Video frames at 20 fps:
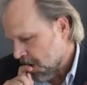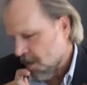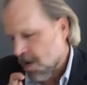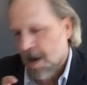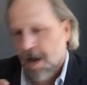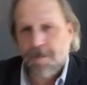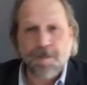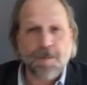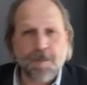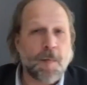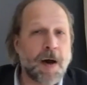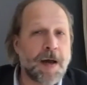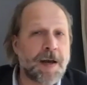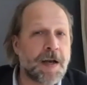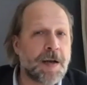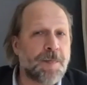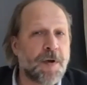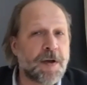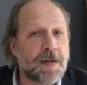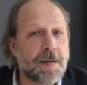I
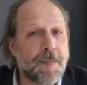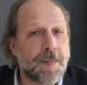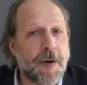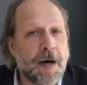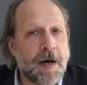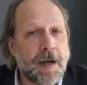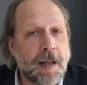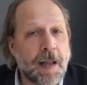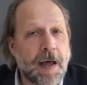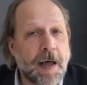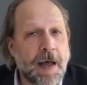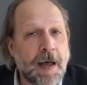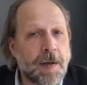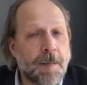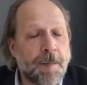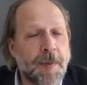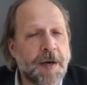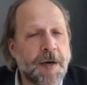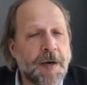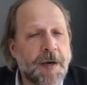didn't bring the bottle out,
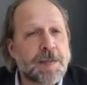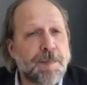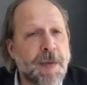but it's